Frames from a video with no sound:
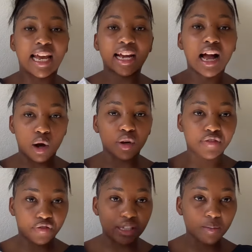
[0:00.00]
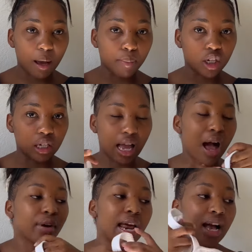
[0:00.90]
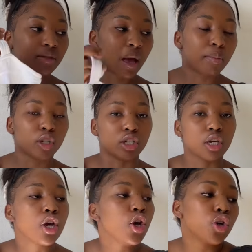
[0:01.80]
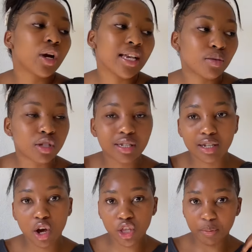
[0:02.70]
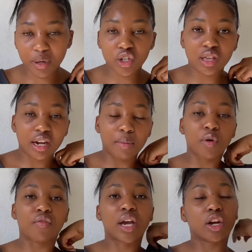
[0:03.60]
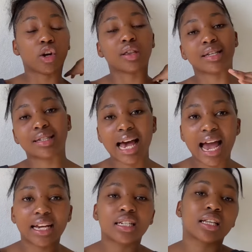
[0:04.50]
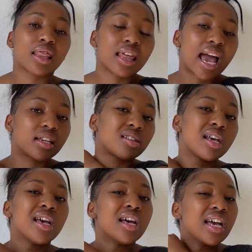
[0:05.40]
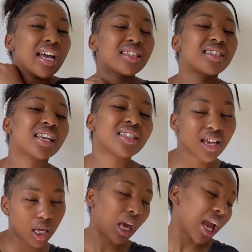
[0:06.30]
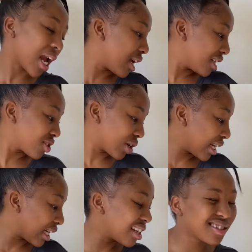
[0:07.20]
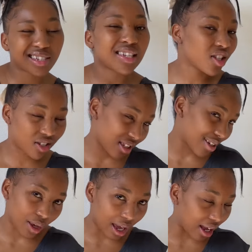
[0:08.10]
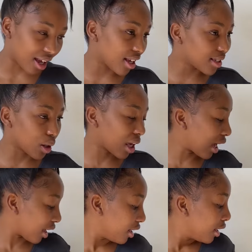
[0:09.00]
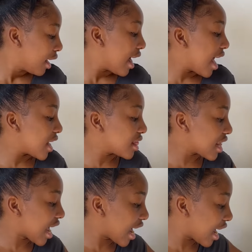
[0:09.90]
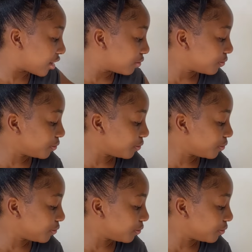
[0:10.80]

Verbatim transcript: like how it fits my body, how it hugs my body. You guys will see on the picture that I provided on the side that it's it's okay. It's really it's it's it's okay. It's okay. And then